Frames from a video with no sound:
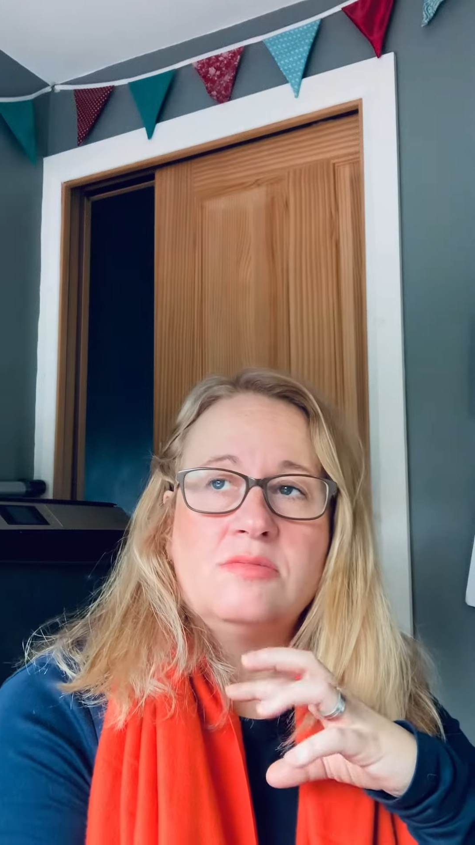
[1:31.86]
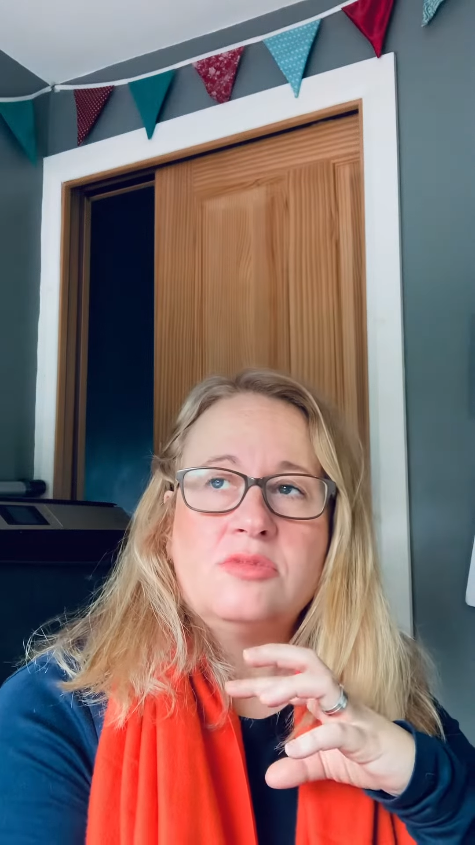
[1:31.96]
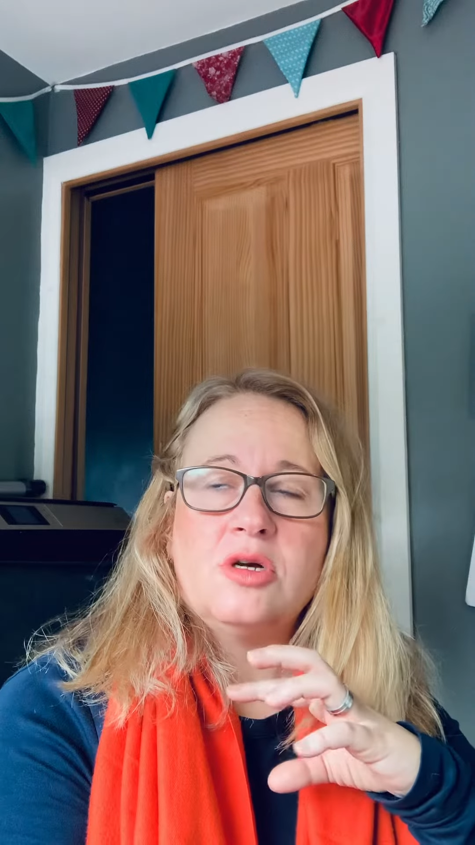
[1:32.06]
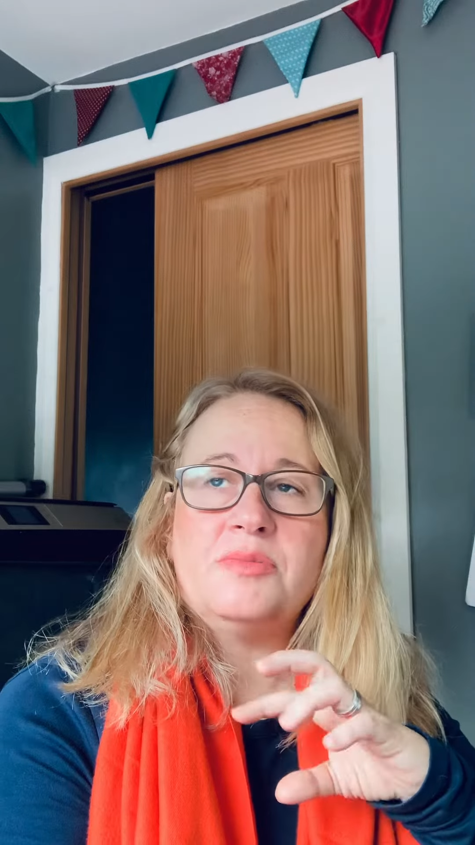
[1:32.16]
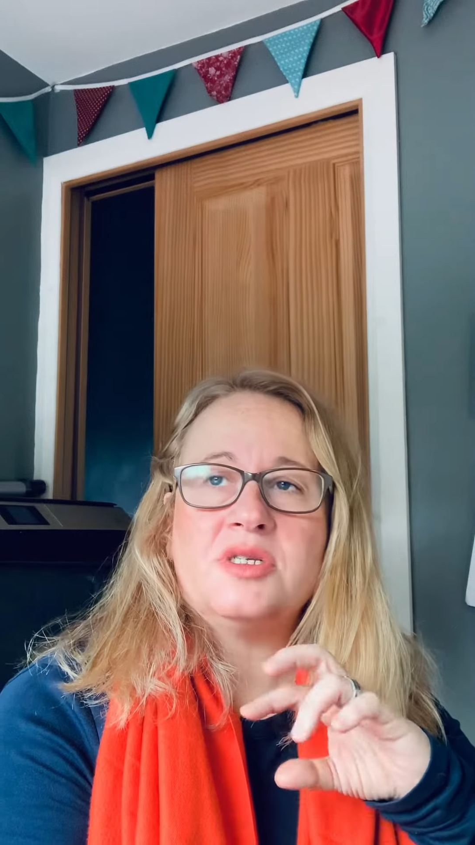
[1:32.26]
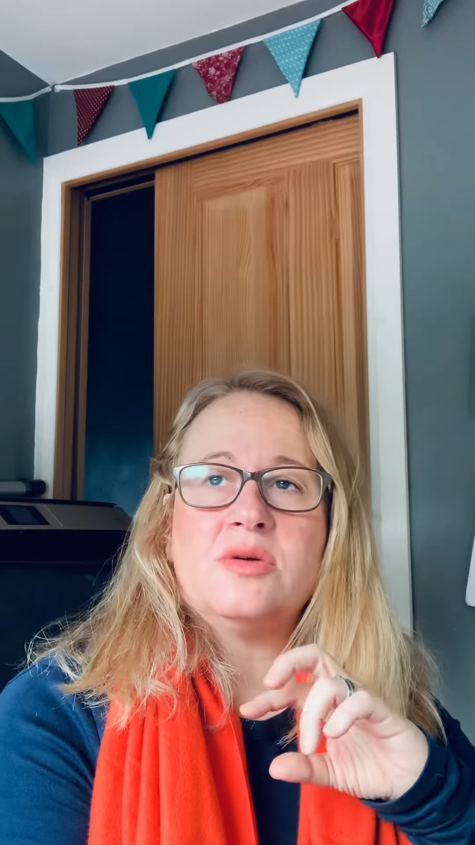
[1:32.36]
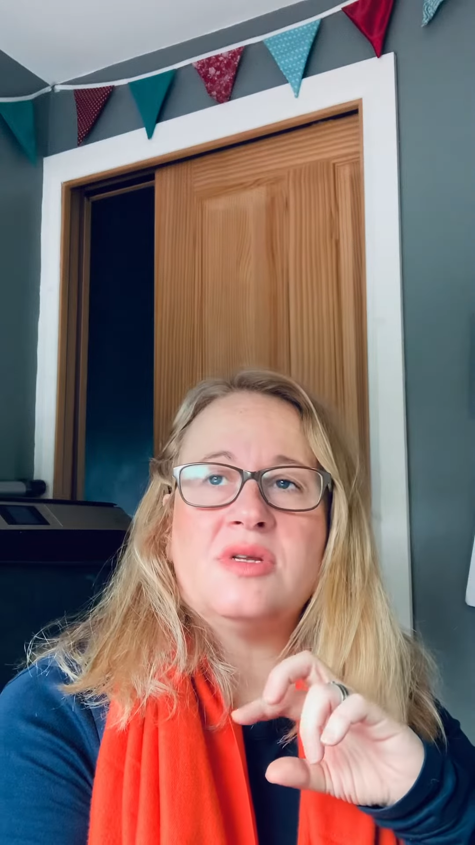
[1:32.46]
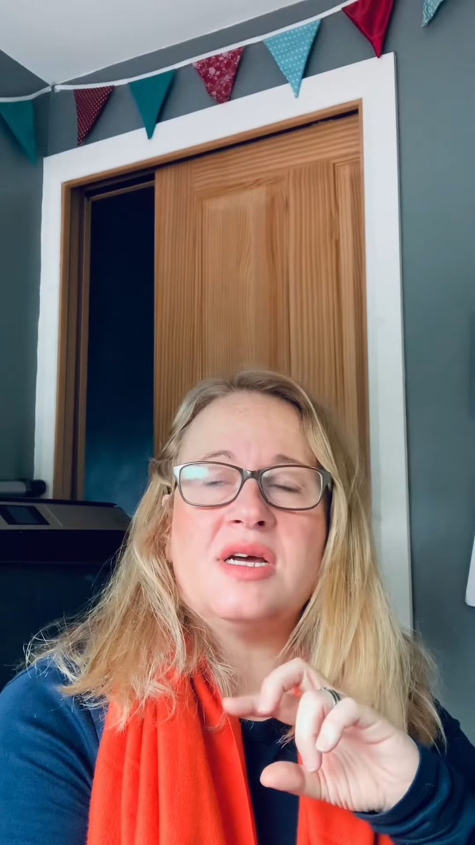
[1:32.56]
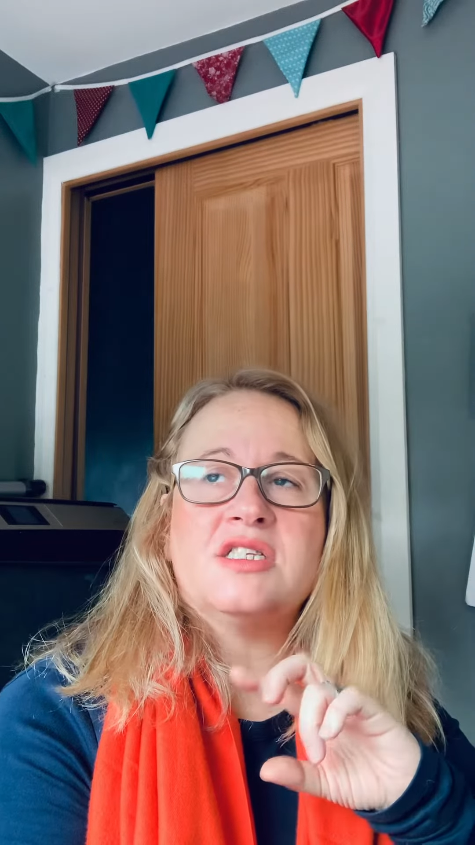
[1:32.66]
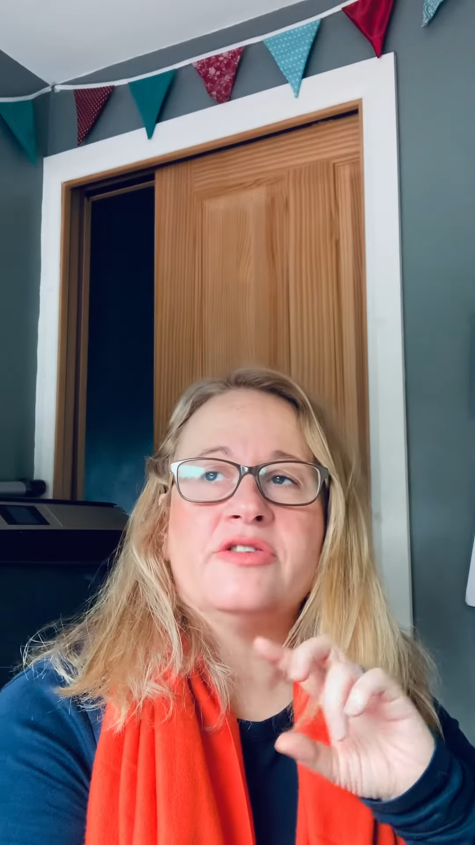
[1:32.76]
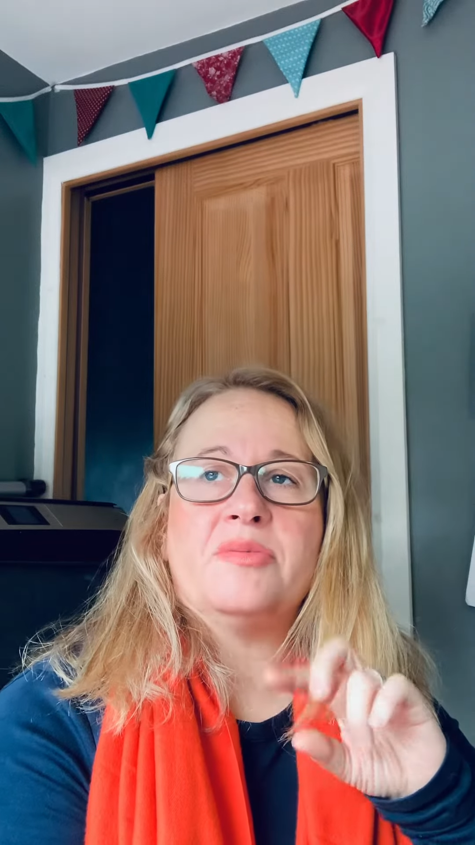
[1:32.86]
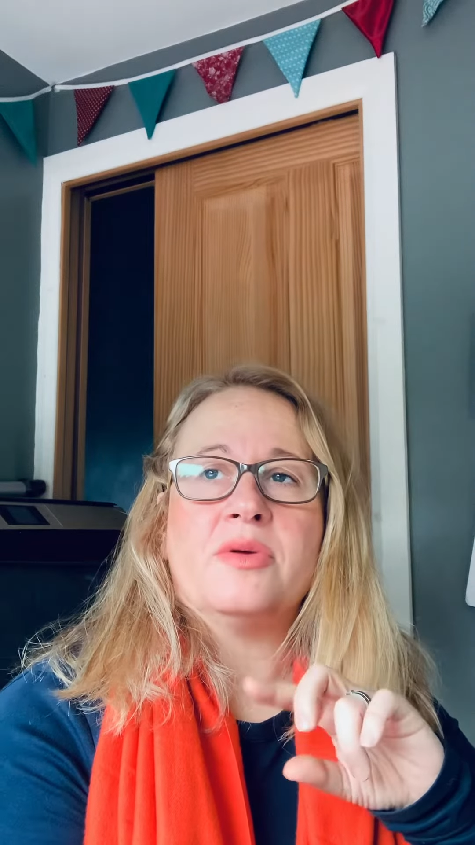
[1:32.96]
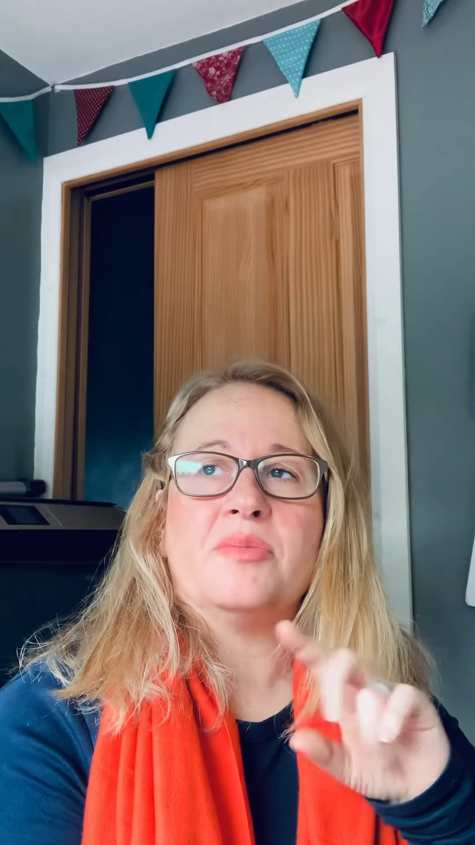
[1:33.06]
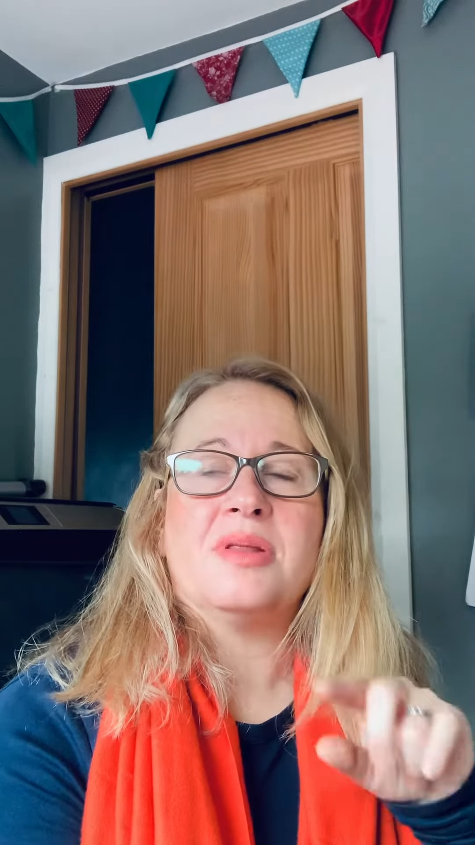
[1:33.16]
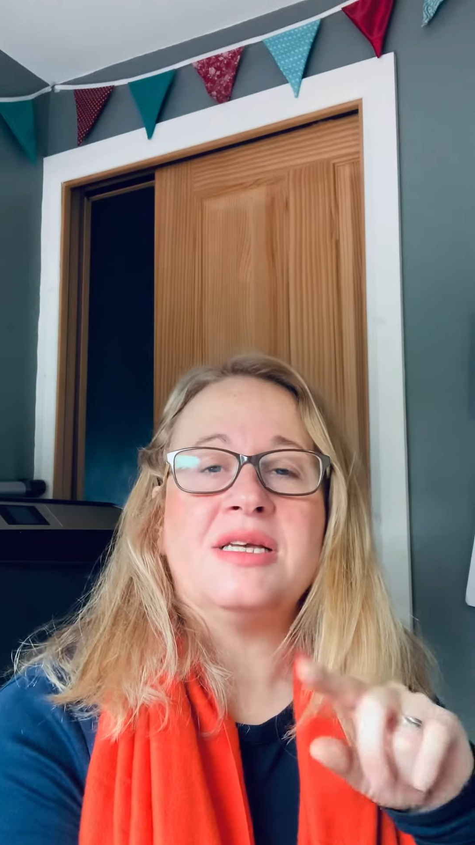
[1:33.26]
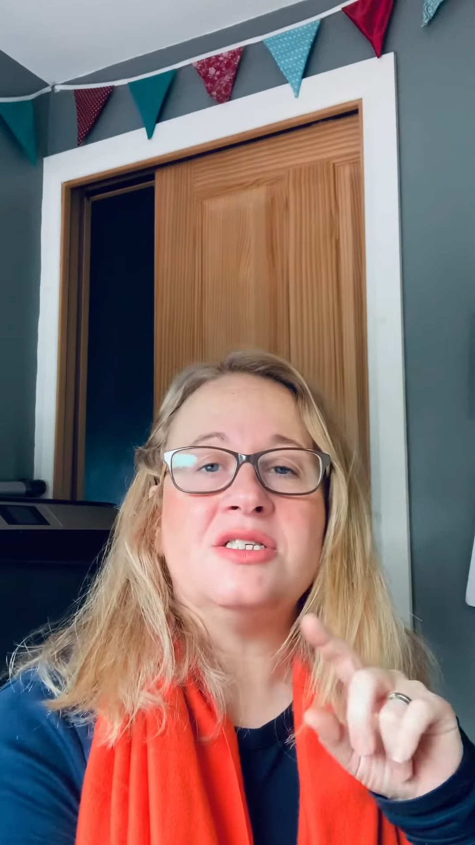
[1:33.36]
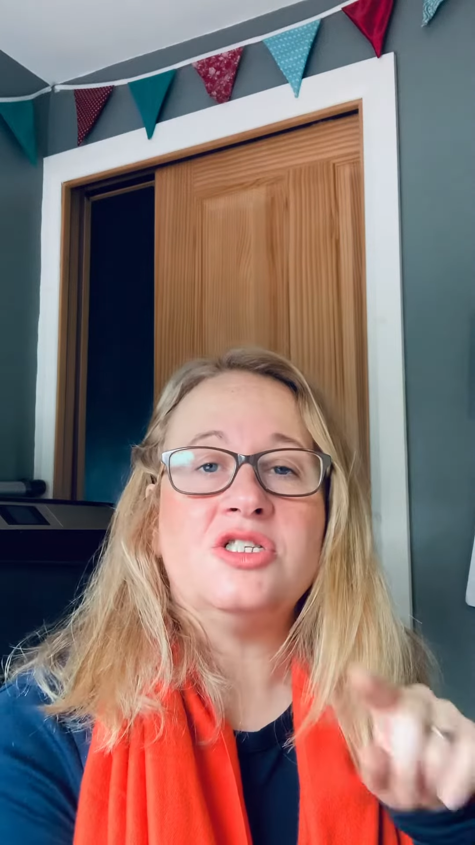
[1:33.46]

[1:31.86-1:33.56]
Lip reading: Don't be so negative about the places